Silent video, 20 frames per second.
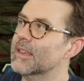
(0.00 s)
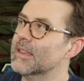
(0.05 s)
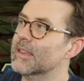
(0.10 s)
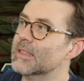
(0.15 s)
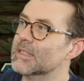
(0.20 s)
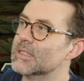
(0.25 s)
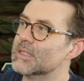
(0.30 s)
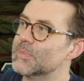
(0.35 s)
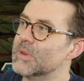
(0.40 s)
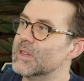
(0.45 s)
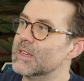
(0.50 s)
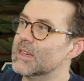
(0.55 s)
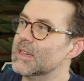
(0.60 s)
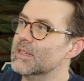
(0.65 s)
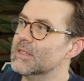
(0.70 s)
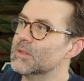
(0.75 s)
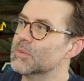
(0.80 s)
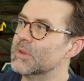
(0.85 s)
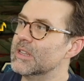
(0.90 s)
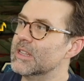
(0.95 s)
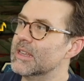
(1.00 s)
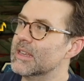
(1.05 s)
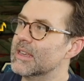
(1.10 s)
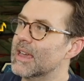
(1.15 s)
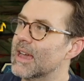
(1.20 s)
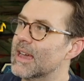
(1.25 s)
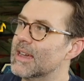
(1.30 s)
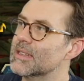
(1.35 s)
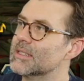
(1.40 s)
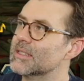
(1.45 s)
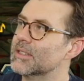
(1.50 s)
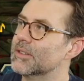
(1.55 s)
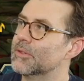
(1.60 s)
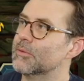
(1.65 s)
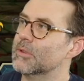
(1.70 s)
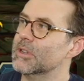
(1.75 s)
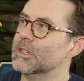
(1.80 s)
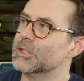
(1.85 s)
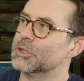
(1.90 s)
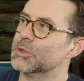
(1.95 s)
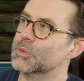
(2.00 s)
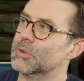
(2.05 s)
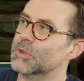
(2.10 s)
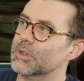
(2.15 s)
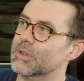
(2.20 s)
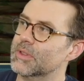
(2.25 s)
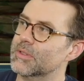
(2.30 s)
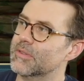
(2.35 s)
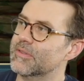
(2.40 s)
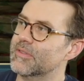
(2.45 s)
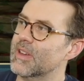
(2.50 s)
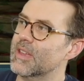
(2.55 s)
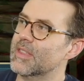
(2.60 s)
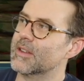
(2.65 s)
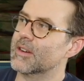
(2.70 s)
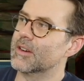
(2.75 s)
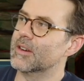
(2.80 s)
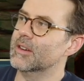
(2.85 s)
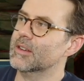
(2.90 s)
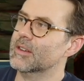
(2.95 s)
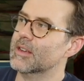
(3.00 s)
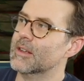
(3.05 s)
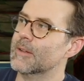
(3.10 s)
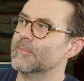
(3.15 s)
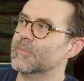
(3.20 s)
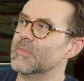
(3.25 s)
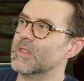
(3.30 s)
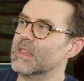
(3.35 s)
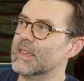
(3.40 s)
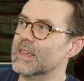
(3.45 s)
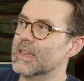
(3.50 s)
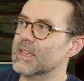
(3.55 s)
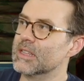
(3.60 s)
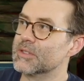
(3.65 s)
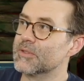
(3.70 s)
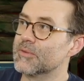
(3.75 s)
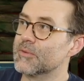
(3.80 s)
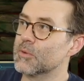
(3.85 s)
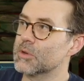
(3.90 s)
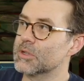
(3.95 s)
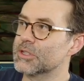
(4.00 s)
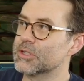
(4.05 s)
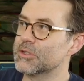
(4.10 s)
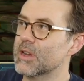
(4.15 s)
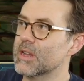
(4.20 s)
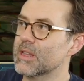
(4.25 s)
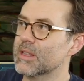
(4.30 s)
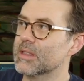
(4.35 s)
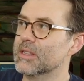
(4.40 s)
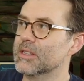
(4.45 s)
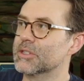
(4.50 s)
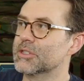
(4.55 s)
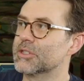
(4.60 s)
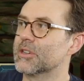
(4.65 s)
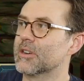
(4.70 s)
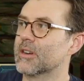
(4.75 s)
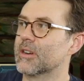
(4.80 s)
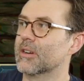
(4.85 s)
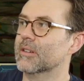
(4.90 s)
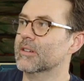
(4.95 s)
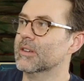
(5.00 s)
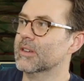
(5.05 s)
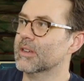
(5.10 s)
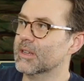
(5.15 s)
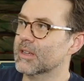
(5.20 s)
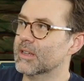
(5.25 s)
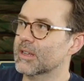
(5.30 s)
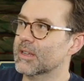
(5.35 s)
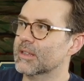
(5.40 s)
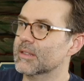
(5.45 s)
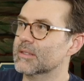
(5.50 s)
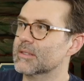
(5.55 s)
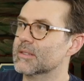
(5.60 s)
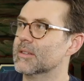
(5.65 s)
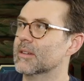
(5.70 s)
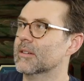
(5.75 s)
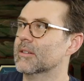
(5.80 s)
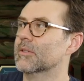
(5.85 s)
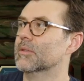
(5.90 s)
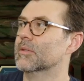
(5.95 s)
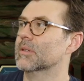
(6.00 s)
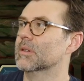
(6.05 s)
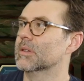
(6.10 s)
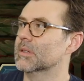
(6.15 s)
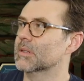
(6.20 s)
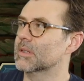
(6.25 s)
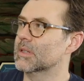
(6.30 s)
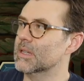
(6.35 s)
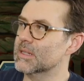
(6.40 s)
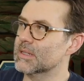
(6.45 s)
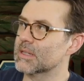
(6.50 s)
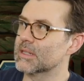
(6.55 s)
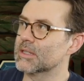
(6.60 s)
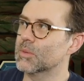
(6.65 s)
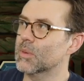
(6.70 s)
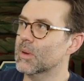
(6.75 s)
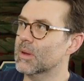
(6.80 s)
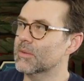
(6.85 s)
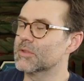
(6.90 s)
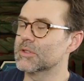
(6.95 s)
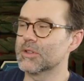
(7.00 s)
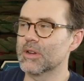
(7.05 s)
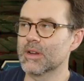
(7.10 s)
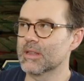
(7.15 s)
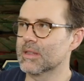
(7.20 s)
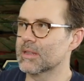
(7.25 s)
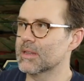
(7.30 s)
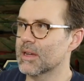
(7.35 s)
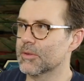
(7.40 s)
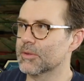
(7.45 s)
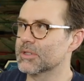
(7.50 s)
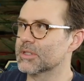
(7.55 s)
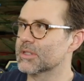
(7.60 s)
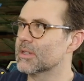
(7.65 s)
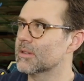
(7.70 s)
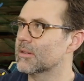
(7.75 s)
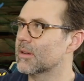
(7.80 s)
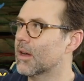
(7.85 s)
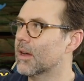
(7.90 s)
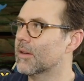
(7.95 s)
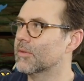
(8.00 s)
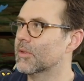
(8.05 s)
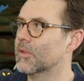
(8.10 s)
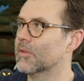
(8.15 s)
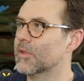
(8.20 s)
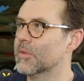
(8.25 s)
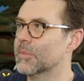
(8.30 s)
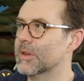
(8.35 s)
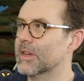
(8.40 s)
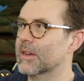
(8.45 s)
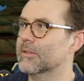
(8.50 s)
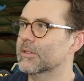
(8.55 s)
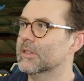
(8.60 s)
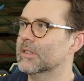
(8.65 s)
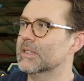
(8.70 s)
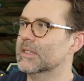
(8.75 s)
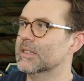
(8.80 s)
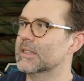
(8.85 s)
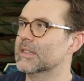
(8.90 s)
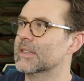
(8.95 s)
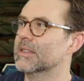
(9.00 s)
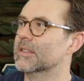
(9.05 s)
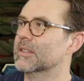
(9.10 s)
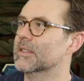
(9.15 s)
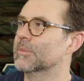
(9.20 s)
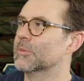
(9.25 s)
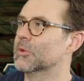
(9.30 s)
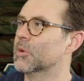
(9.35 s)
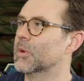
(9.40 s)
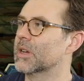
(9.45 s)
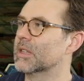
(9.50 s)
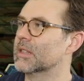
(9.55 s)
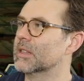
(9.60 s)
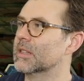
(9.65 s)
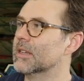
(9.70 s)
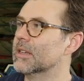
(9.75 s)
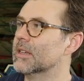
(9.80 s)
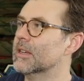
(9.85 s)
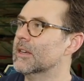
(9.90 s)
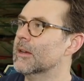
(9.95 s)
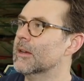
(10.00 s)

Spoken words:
It's because when he casted Ritual, the Feather, he gains 4 strength each turn. And so he's at 12 strength now, which is awful for me. I really need to kill him quickly.